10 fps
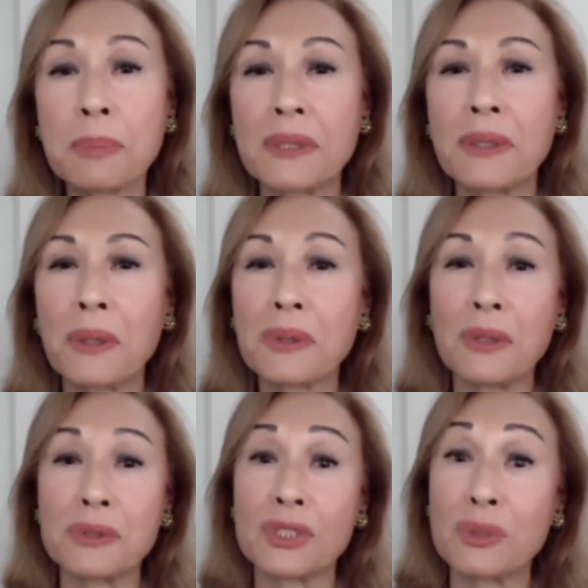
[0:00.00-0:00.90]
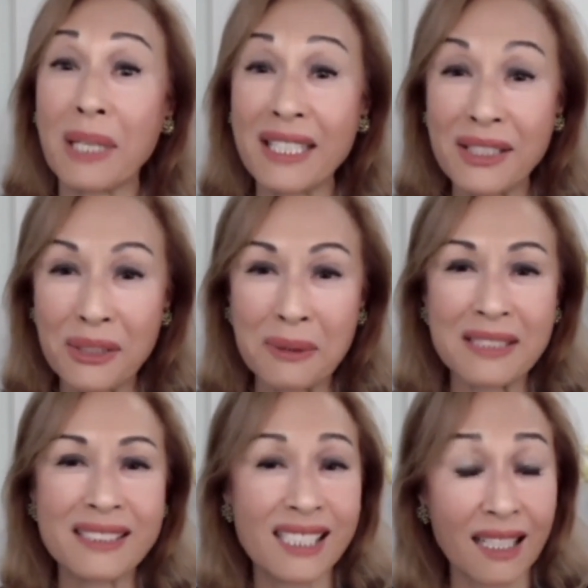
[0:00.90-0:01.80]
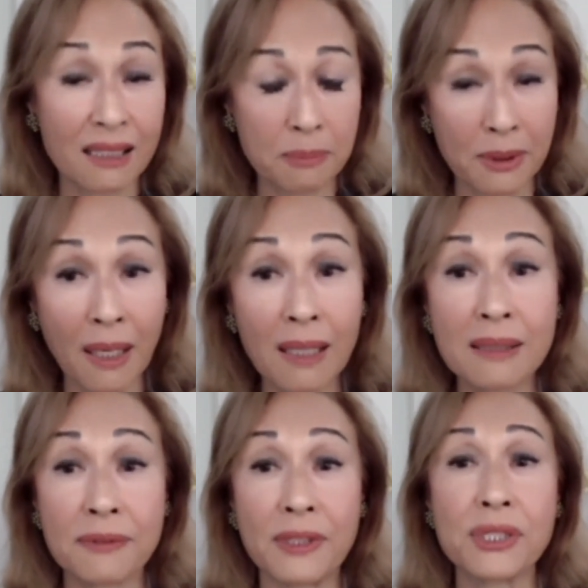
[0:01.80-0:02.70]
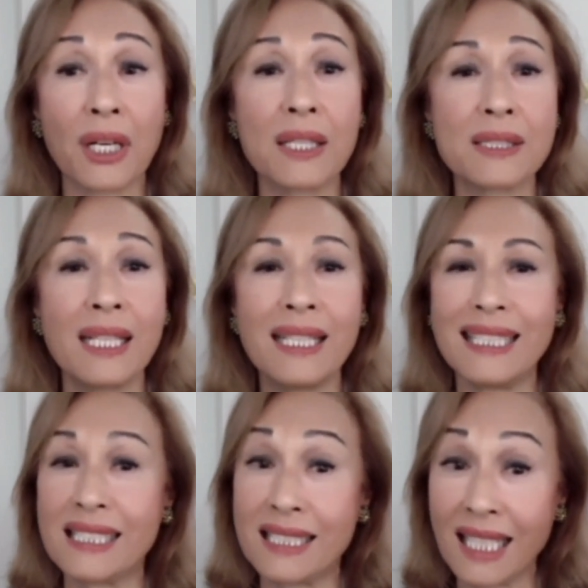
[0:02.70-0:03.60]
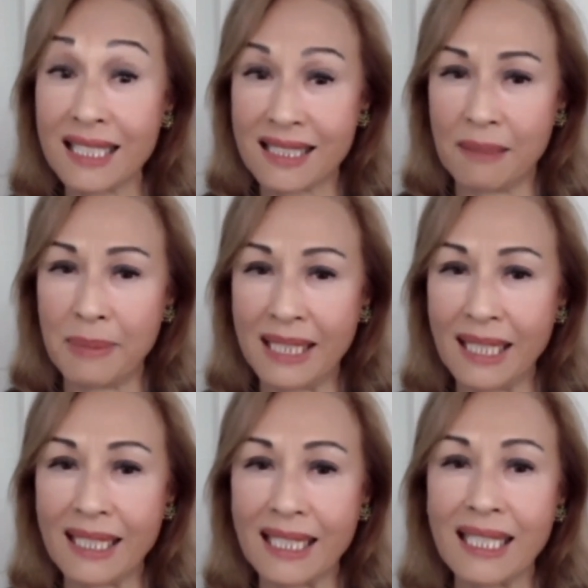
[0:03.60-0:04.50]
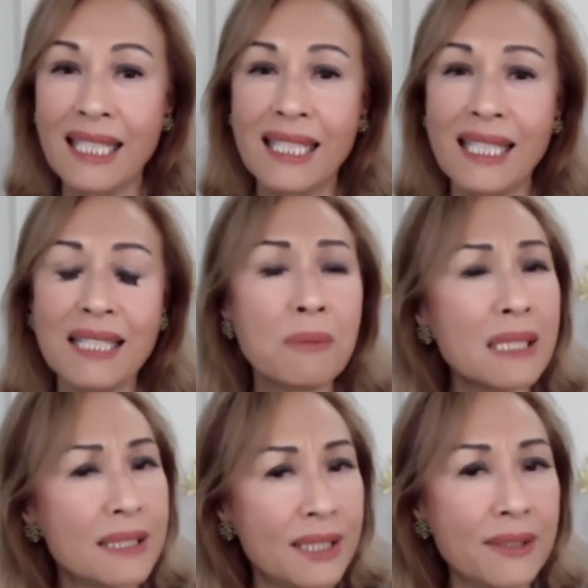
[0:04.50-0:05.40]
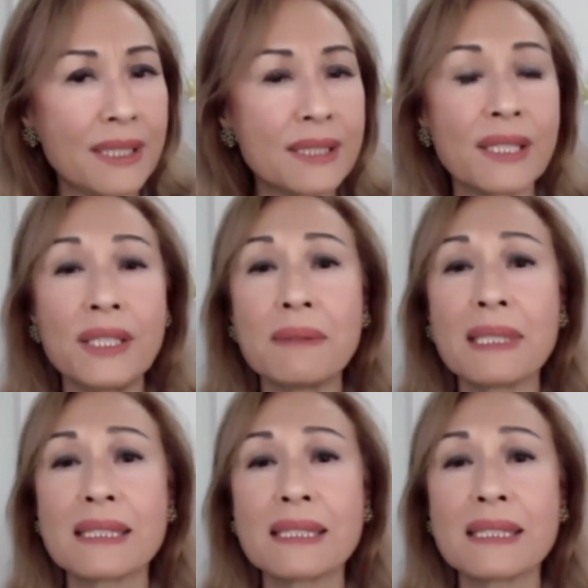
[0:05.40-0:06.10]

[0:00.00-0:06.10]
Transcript: Punahou coach Dwayne Ewan's child pornography charge is just the beginning and what duties the U.S.